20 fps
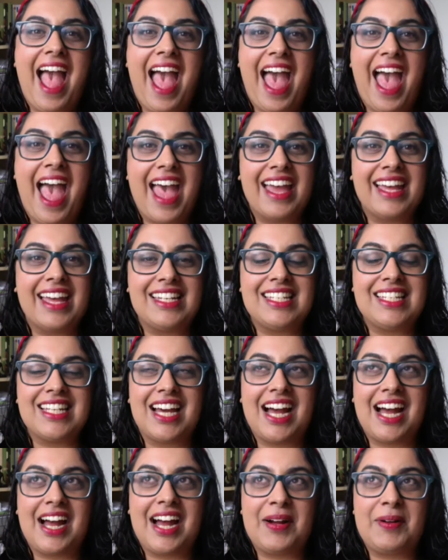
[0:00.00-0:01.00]
And
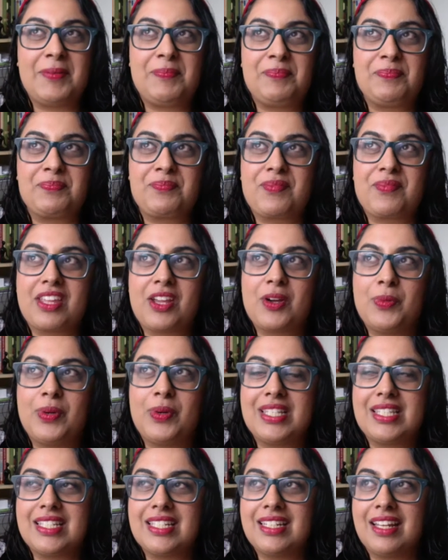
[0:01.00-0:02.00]

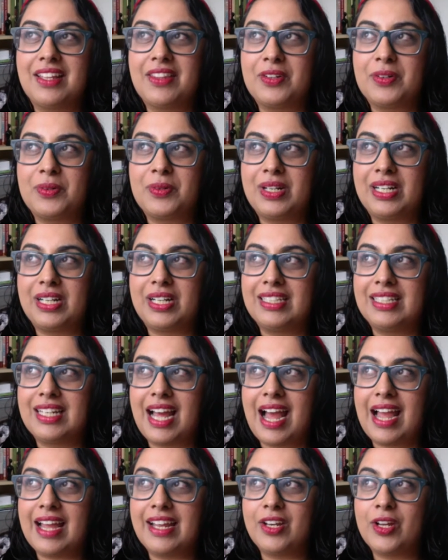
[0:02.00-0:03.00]
what's another one?
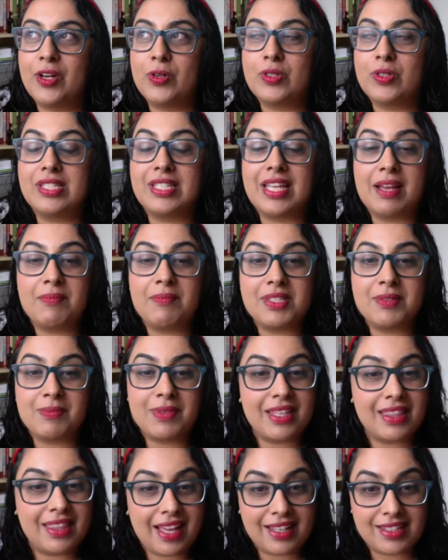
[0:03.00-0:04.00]
I know Sam
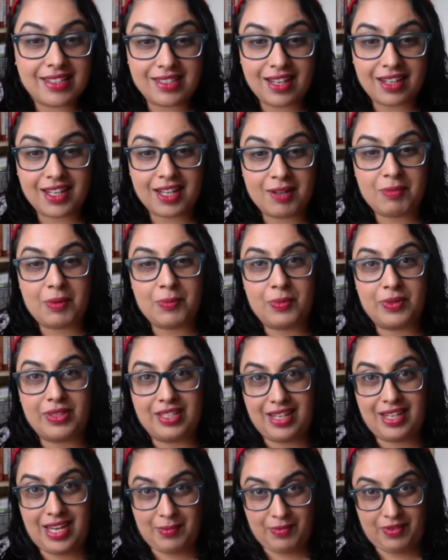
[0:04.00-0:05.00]
Smith has not come up with
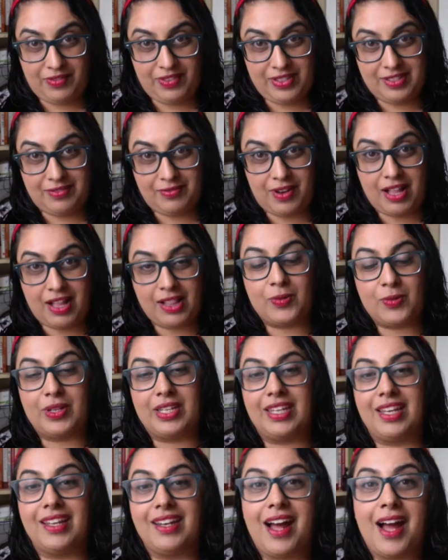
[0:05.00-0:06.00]
the name of his following
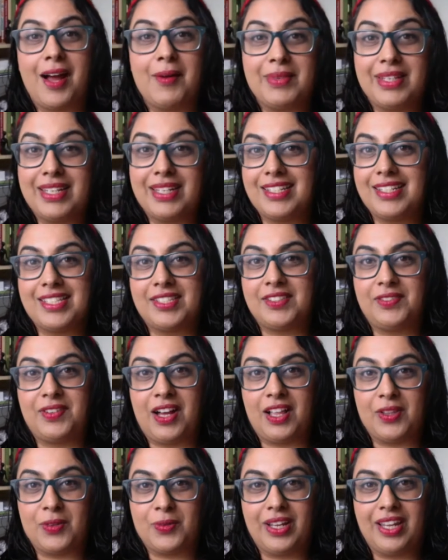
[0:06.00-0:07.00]
yet. I'm in his
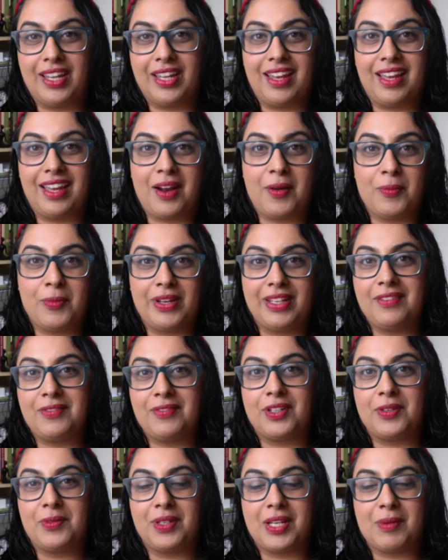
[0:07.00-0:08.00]
following, and I'm waiting
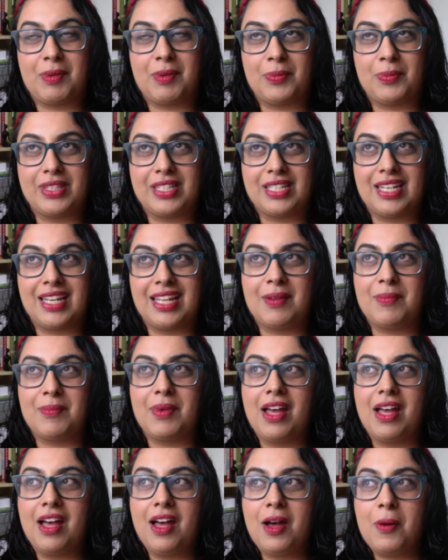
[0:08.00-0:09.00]
for him to come up with the name.
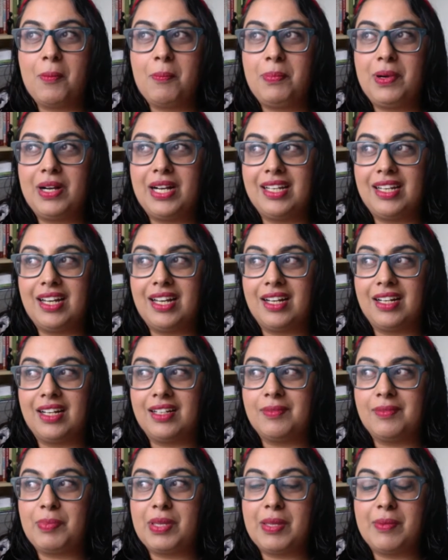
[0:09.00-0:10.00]
But
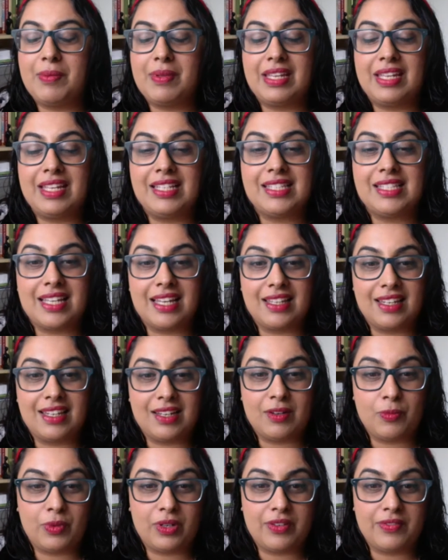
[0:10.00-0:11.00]
he said
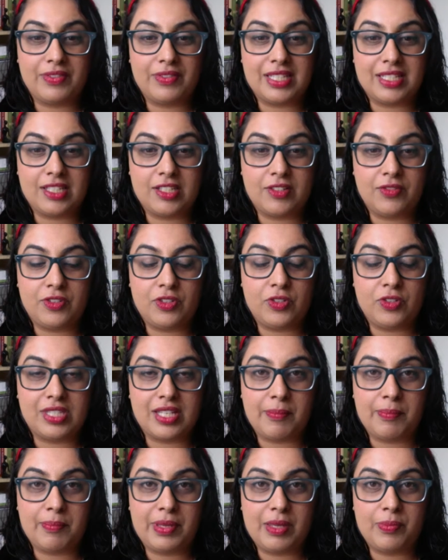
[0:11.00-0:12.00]
in one of his interviews
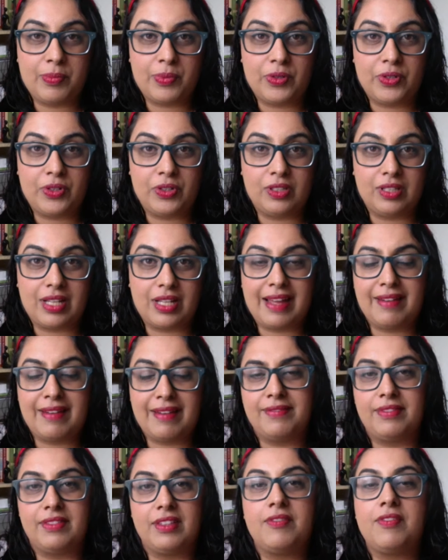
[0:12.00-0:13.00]
that people have,
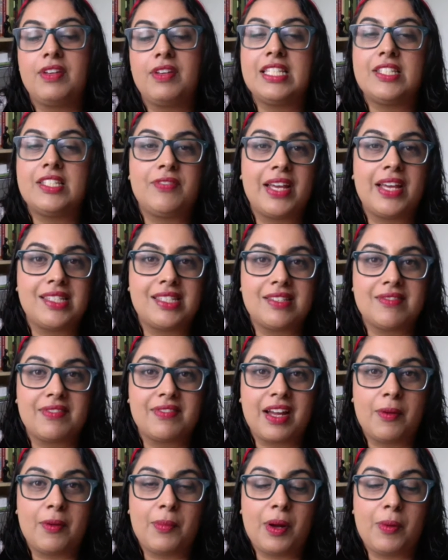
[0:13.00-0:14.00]
his fans have
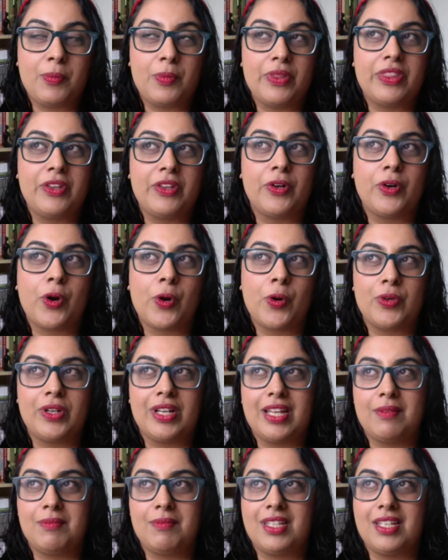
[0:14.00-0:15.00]
come up with their own
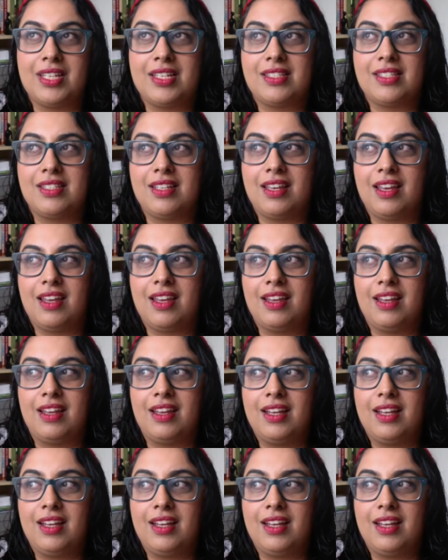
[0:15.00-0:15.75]
name, and they say